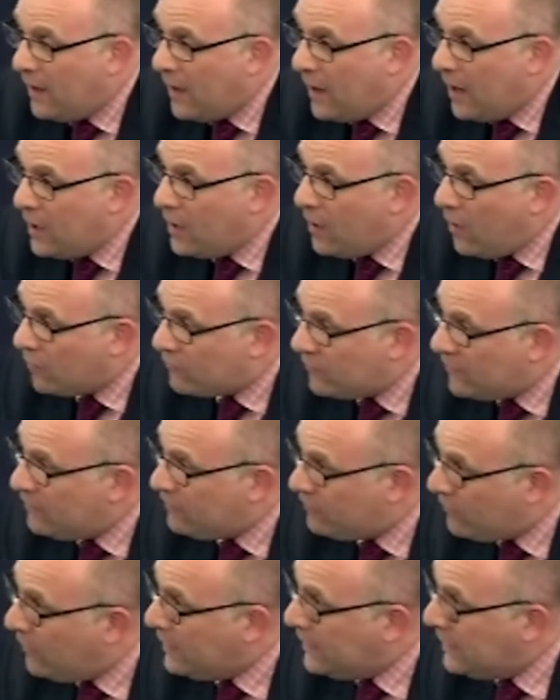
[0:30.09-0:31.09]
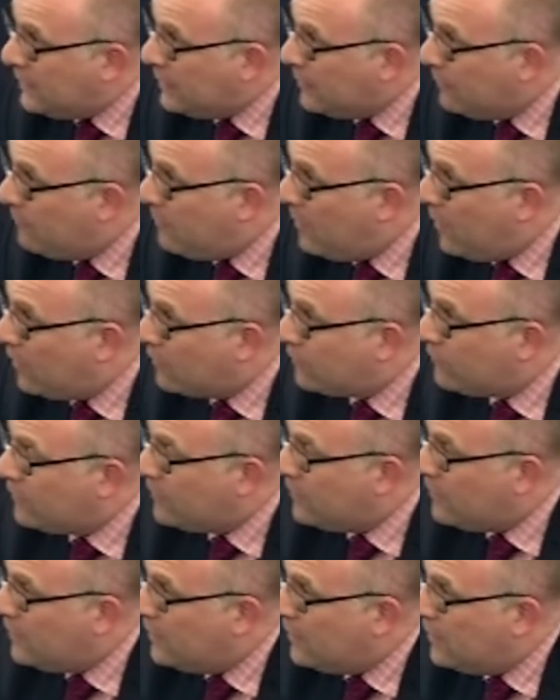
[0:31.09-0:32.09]
a largely sunni part
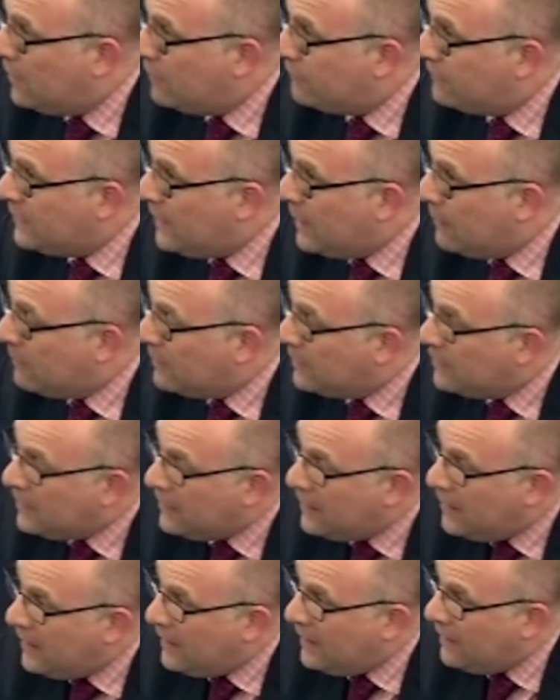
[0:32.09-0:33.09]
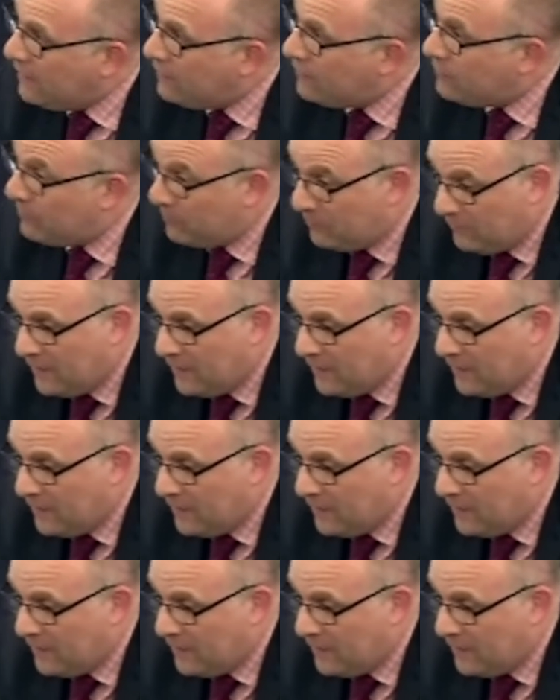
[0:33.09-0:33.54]
of yemen is